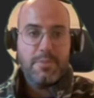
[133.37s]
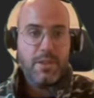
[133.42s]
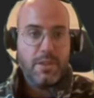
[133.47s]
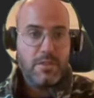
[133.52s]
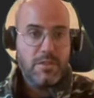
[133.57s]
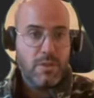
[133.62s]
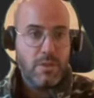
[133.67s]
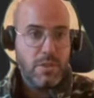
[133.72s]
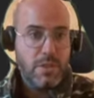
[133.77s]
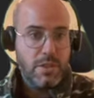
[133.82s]

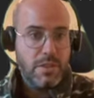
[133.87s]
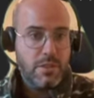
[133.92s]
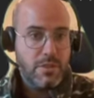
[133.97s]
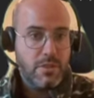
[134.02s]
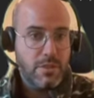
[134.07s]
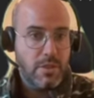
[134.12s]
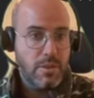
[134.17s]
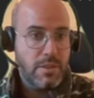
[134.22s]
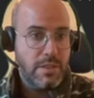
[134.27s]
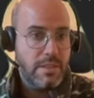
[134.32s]
not going to
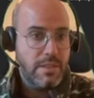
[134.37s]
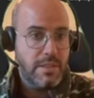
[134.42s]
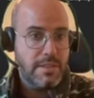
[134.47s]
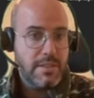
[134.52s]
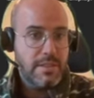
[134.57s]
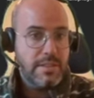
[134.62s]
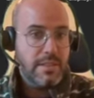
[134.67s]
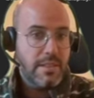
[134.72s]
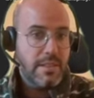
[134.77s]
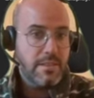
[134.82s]
go into
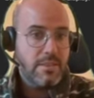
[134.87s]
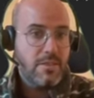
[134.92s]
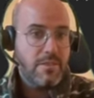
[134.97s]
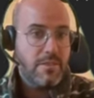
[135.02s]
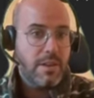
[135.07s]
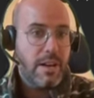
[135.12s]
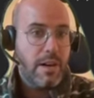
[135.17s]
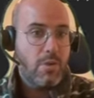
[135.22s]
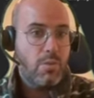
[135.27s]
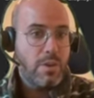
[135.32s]
details of
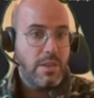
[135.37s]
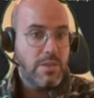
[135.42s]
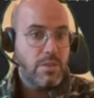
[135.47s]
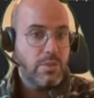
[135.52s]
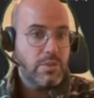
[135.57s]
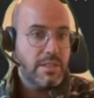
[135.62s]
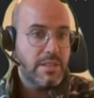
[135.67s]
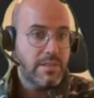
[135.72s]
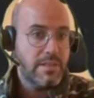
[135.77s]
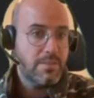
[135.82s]
how we
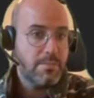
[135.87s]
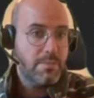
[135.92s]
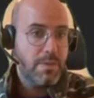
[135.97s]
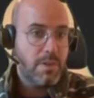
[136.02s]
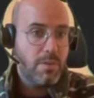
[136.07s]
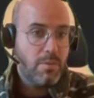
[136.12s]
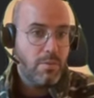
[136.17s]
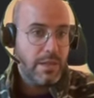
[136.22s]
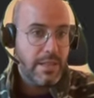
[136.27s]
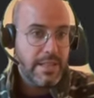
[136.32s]
do this,
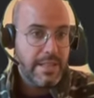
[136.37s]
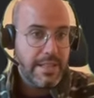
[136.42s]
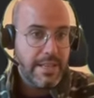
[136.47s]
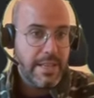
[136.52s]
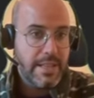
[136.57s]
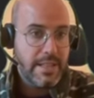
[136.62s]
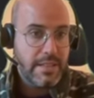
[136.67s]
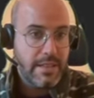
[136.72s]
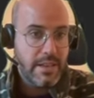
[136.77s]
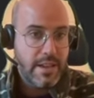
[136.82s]
but we
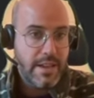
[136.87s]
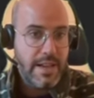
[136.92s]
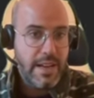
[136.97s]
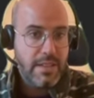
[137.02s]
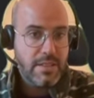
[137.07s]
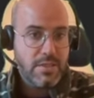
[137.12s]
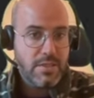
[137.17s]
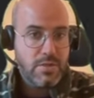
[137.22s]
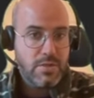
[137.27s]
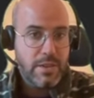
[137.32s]
get the
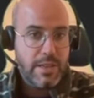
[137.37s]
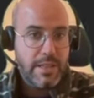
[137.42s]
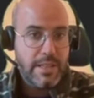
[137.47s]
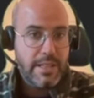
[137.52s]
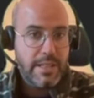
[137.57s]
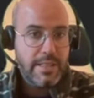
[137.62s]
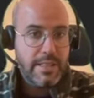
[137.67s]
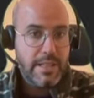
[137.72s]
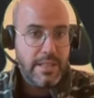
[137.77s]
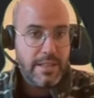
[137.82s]
X
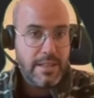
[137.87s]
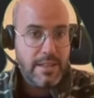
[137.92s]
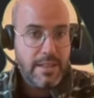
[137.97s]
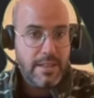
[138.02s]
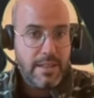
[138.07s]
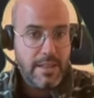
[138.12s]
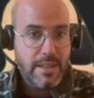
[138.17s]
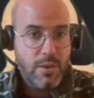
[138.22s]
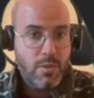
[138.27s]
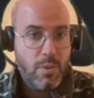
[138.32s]
training
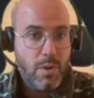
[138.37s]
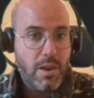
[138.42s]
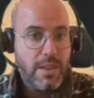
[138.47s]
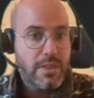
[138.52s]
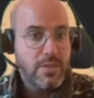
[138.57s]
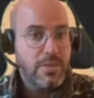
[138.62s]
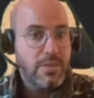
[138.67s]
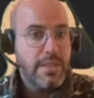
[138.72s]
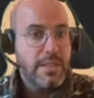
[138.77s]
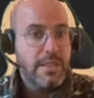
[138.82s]
data and Y
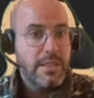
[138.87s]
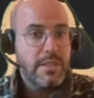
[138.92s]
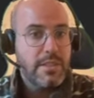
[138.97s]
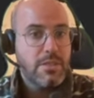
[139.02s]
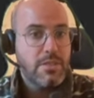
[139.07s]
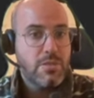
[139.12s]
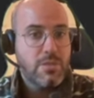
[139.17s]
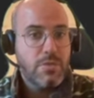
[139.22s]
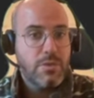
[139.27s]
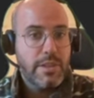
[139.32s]

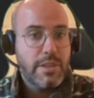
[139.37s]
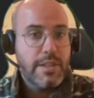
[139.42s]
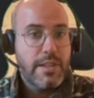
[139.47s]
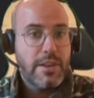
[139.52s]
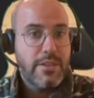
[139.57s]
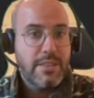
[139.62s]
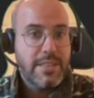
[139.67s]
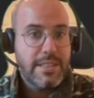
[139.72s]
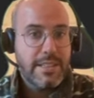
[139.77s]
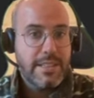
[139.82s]
training to train
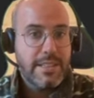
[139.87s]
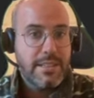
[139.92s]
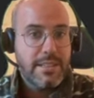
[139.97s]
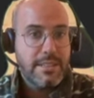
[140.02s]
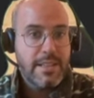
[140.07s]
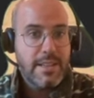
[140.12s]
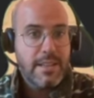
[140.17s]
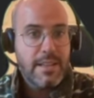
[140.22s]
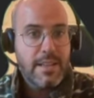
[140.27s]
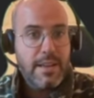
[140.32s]
our data
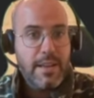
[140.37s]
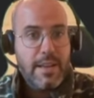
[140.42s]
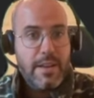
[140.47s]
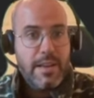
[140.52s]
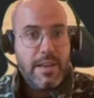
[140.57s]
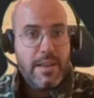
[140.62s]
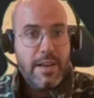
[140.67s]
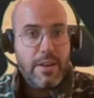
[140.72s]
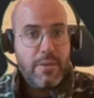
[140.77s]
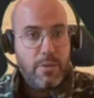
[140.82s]
set,
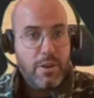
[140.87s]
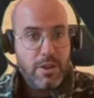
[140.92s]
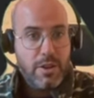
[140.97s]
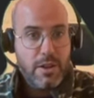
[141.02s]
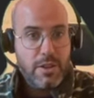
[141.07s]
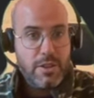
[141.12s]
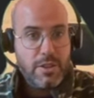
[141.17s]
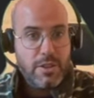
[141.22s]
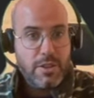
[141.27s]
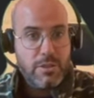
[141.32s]
and we're
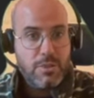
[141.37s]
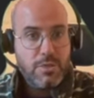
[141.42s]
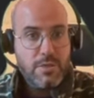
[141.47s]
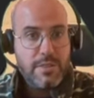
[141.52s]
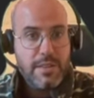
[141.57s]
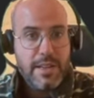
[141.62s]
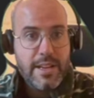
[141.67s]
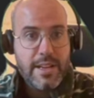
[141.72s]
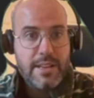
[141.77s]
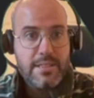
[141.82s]
going to
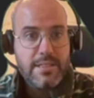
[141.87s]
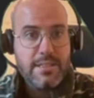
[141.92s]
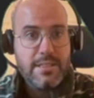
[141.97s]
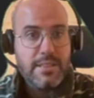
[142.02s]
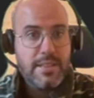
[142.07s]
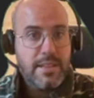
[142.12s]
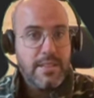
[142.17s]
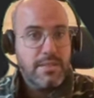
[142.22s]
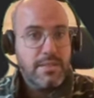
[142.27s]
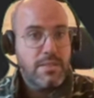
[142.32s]
use X
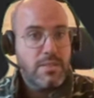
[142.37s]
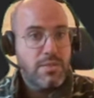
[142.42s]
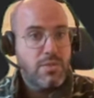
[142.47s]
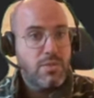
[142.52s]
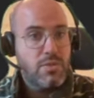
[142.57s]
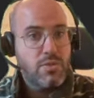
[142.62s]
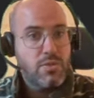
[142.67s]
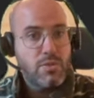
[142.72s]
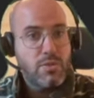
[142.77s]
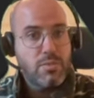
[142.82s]
test
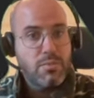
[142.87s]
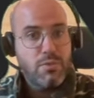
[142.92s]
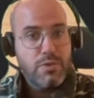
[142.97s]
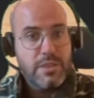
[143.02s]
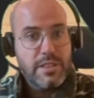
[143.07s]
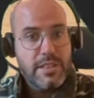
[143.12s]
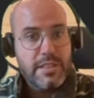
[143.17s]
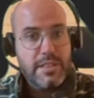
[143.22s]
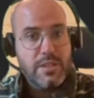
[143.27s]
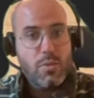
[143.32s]
to
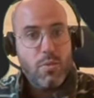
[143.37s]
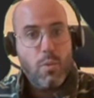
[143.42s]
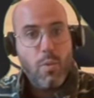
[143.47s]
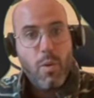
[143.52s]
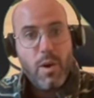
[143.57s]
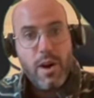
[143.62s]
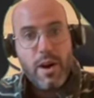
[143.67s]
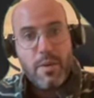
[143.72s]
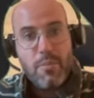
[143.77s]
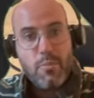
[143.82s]
predict
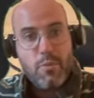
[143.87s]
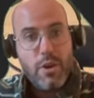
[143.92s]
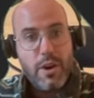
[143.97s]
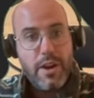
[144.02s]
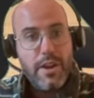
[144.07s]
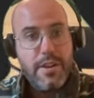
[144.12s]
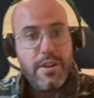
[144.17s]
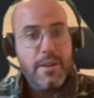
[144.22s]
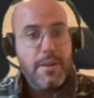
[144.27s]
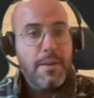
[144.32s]
Y
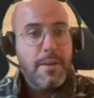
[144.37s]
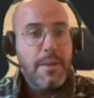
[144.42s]
pred,